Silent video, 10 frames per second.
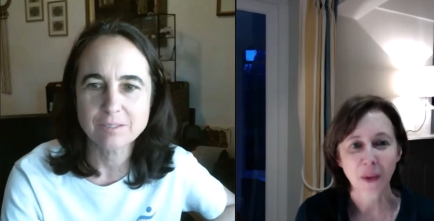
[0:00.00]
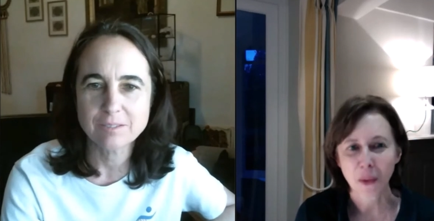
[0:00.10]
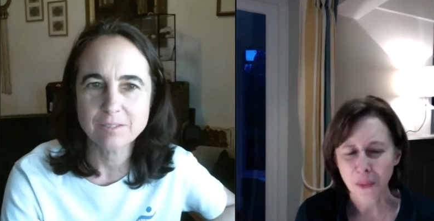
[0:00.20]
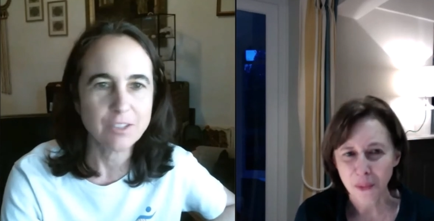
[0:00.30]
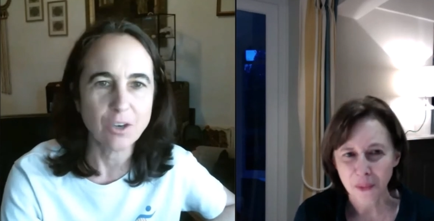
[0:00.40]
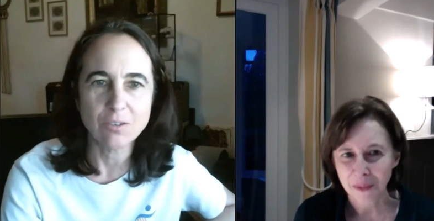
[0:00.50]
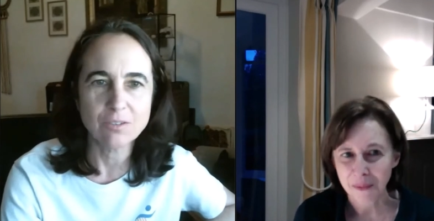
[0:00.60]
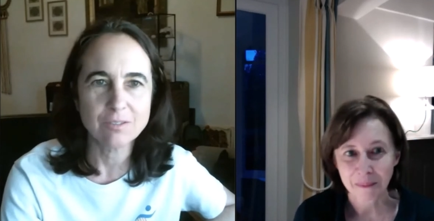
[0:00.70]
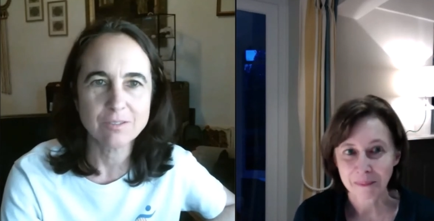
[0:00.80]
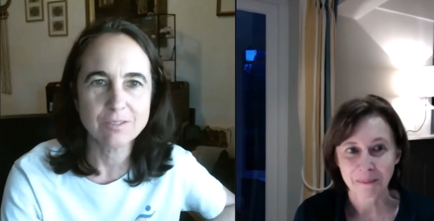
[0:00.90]
Speaker 1: Can you hear
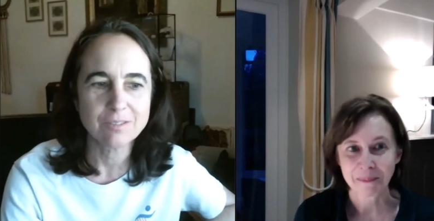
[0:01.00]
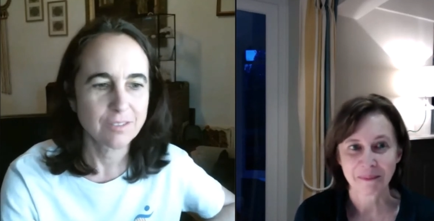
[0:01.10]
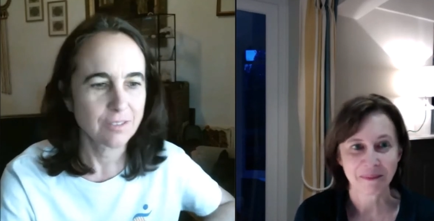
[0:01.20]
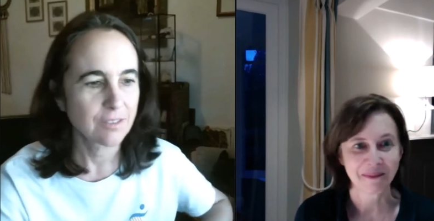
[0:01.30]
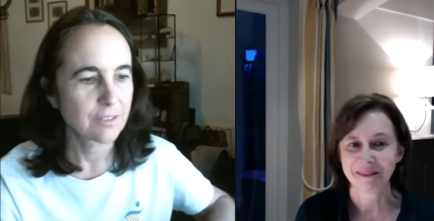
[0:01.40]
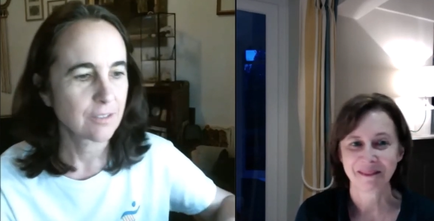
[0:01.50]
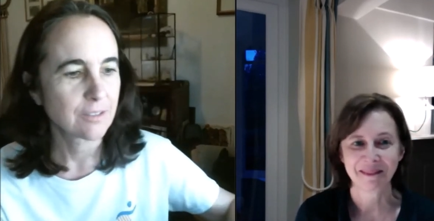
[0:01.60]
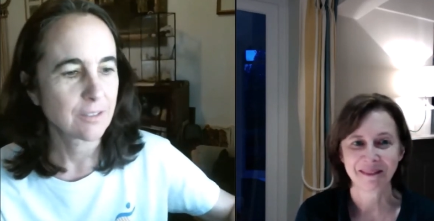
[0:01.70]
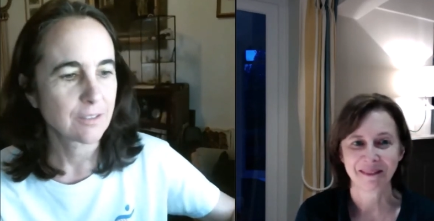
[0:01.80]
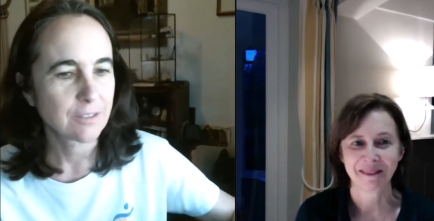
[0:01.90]
me now?
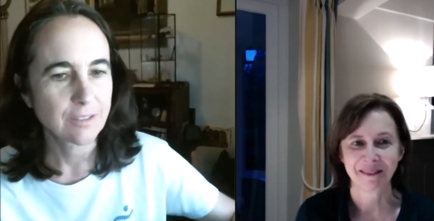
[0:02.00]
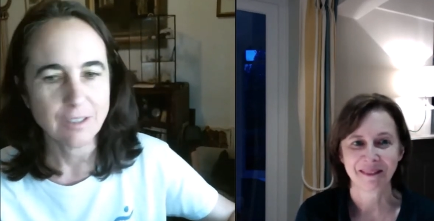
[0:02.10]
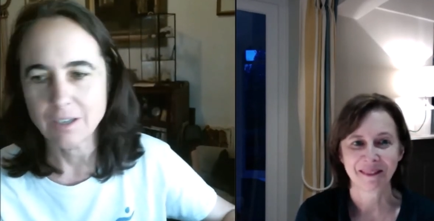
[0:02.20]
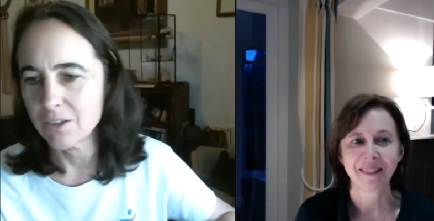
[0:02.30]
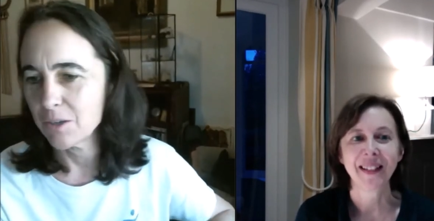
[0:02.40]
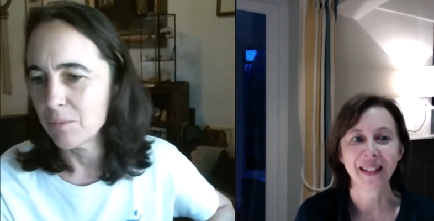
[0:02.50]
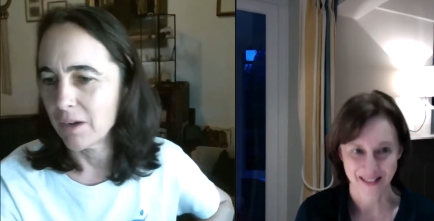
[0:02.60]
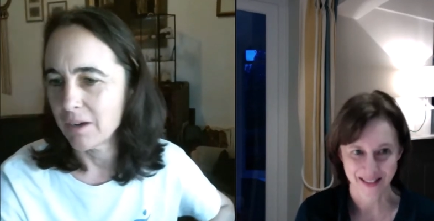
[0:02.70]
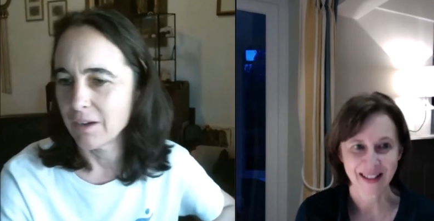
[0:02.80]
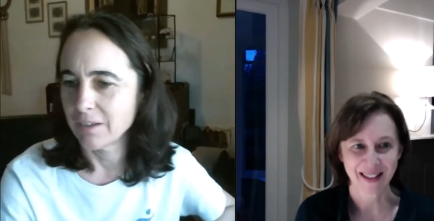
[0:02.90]
No?
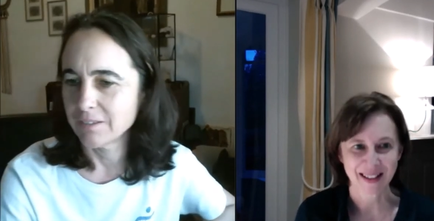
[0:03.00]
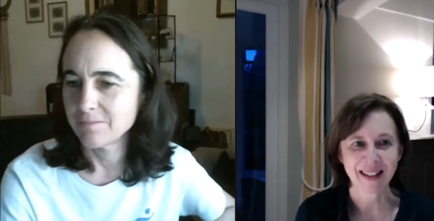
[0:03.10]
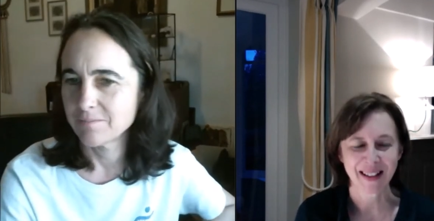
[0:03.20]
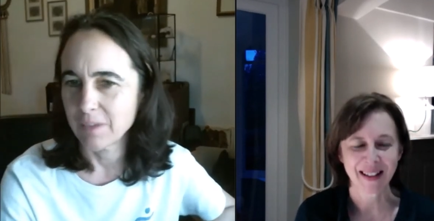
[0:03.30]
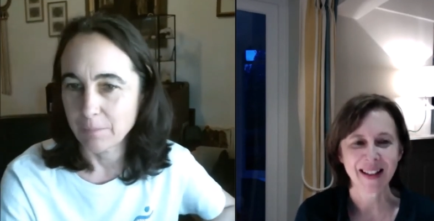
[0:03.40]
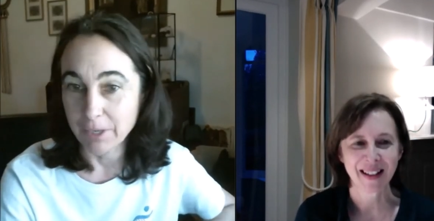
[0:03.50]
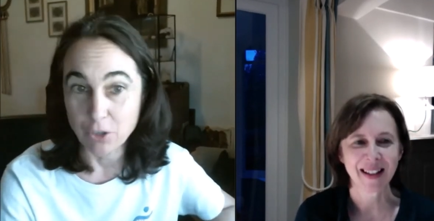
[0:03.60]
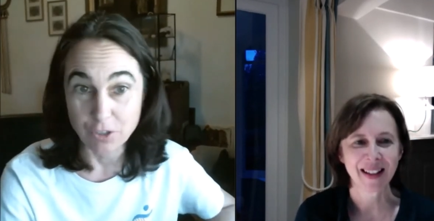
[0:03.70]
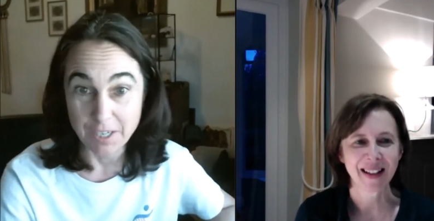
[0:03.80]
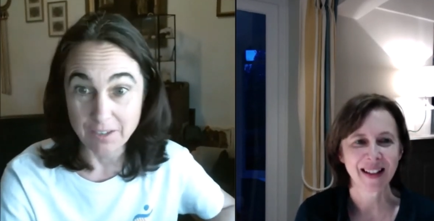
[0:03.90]

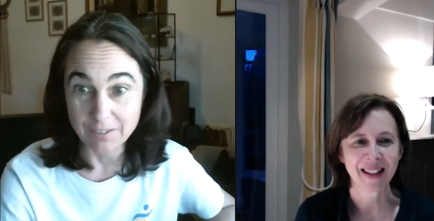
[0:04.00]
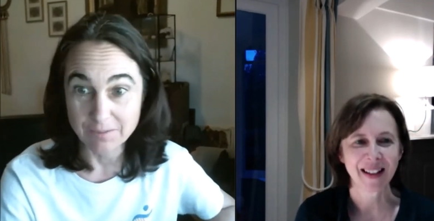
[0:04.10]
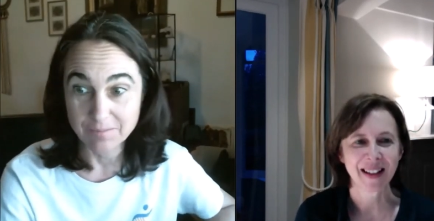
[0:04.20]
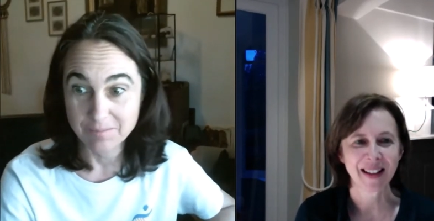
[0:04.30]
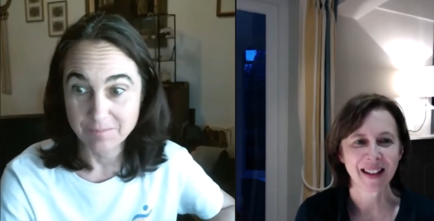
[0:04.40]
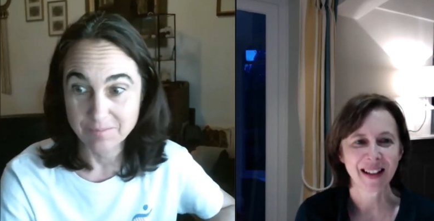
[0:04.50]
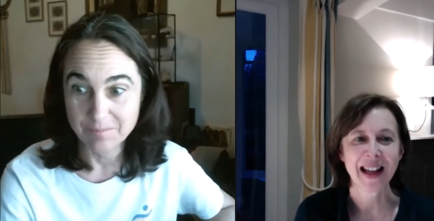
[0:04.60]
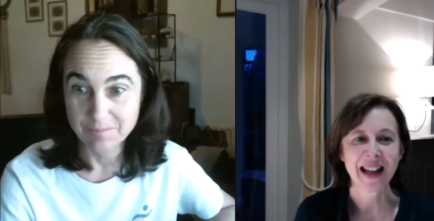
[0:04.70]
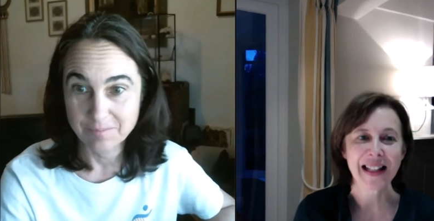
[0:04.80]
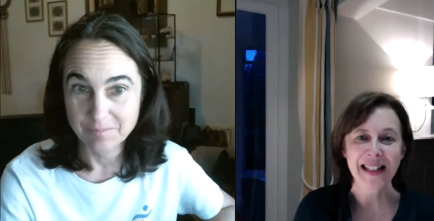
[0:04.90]
Oh, come on.
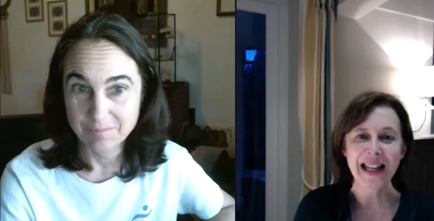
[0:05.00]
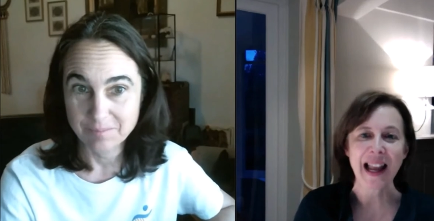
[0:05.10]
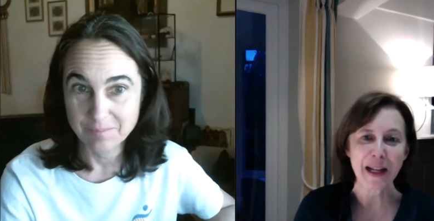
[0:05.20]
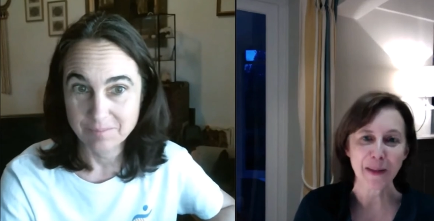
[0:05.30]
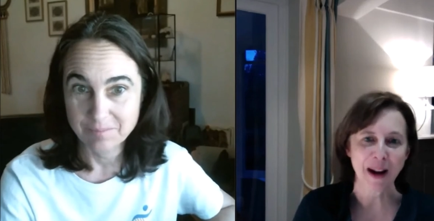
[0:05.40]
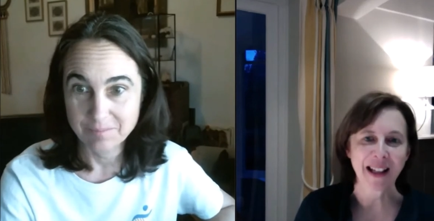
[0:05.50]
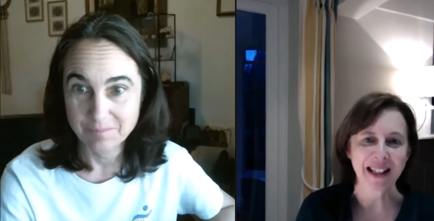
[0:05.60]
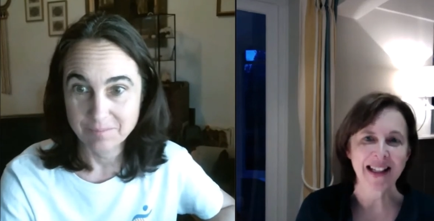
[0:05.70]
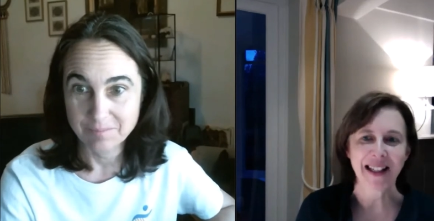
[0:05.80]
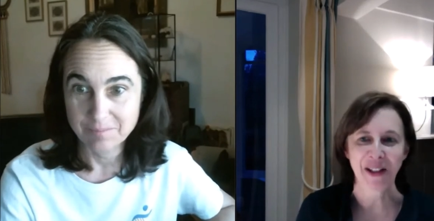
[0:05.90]
Speaker 2: It's delayed. I
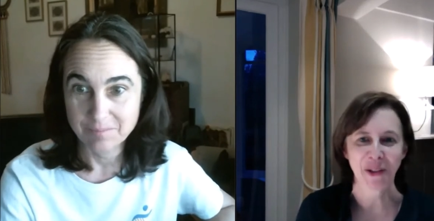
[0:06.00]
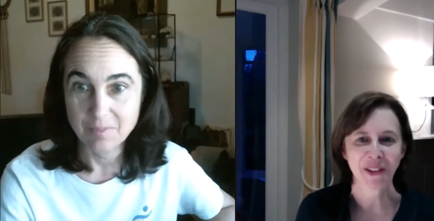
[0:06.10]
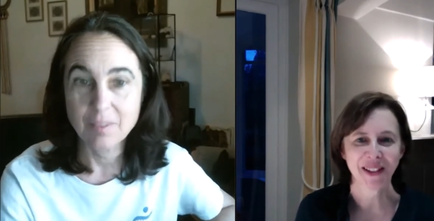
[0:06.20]
can hear you.